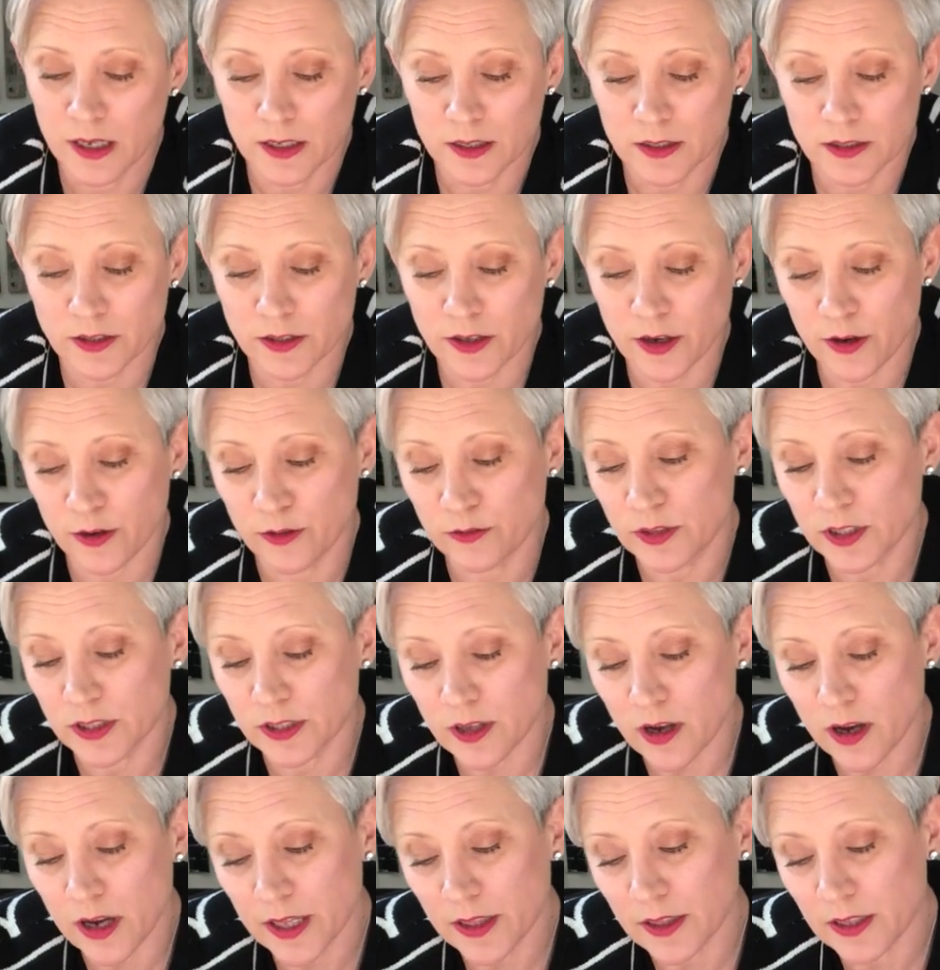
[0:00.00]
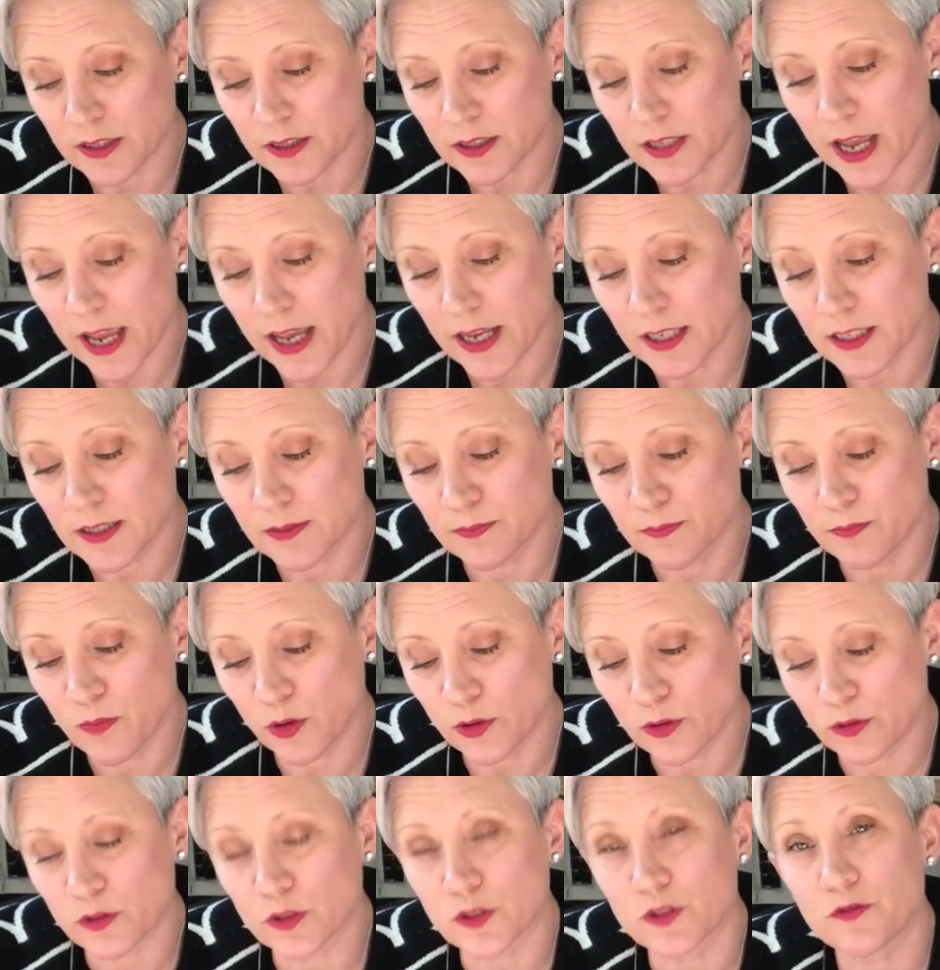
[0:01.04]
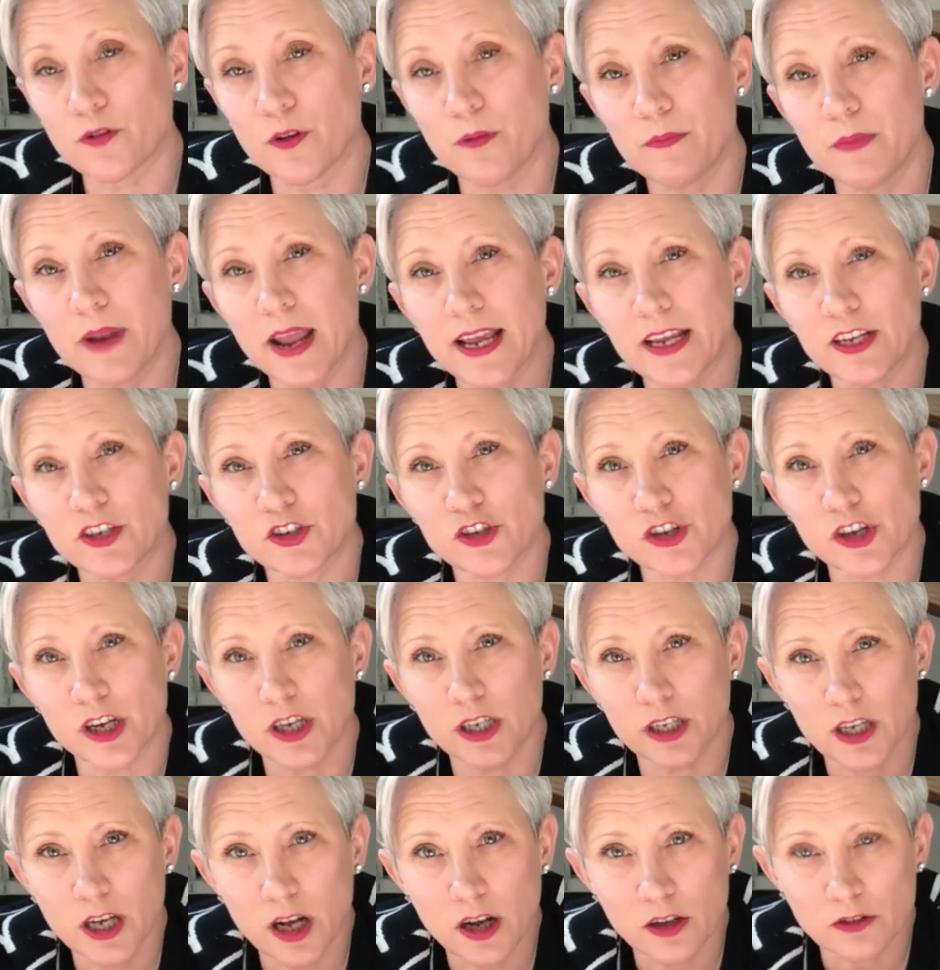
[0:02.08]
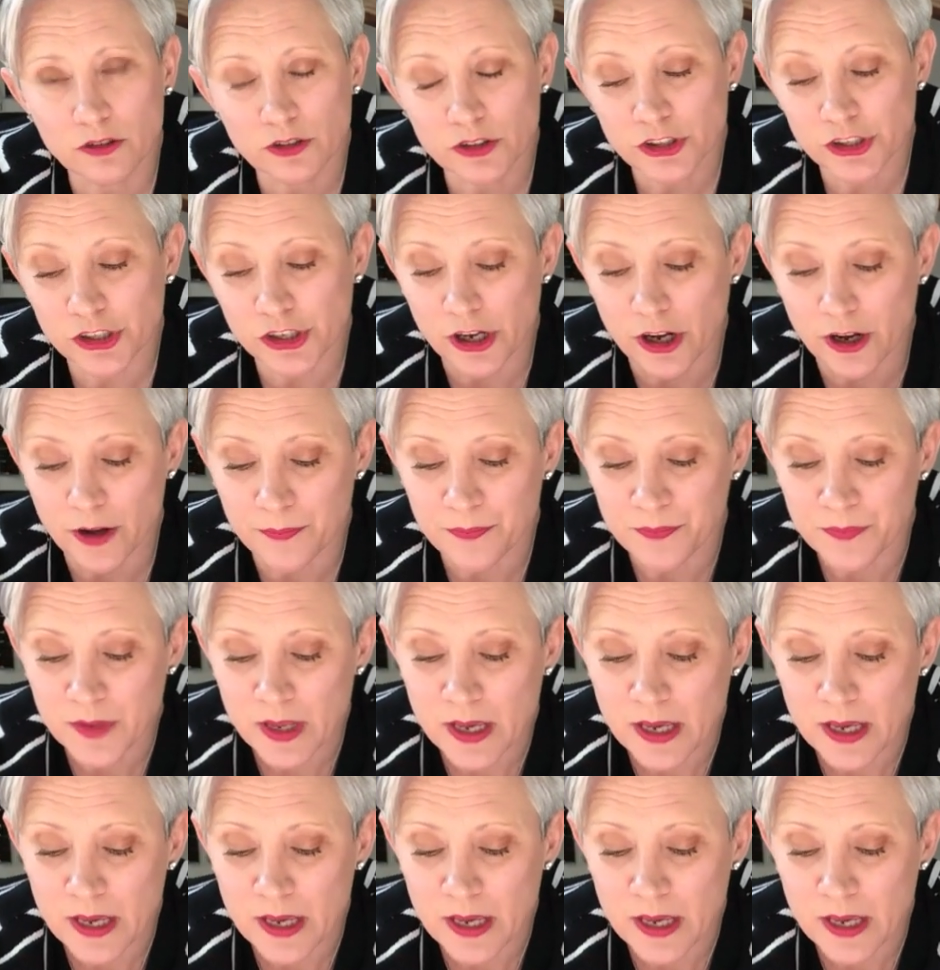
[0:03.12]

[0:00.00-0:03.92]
So design that takes models from nature and culture